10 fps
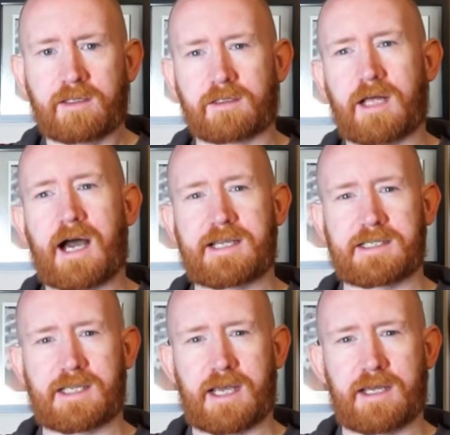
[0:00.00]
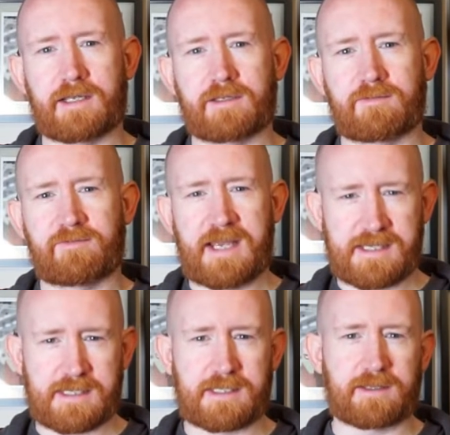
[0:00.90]
The lines and
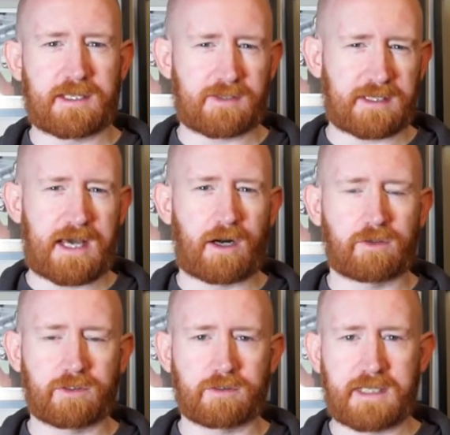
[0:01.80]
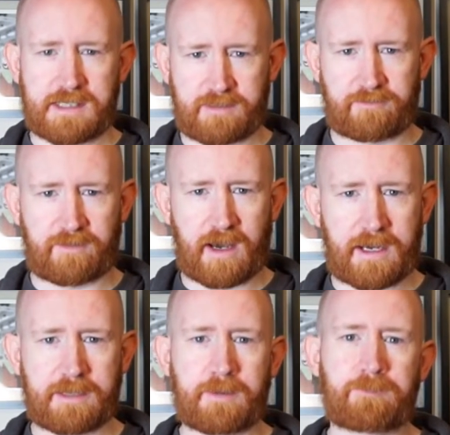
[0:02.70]
faces and things like that are a little less
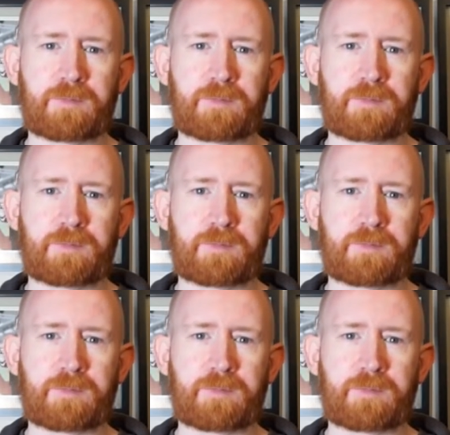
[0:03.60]
defined,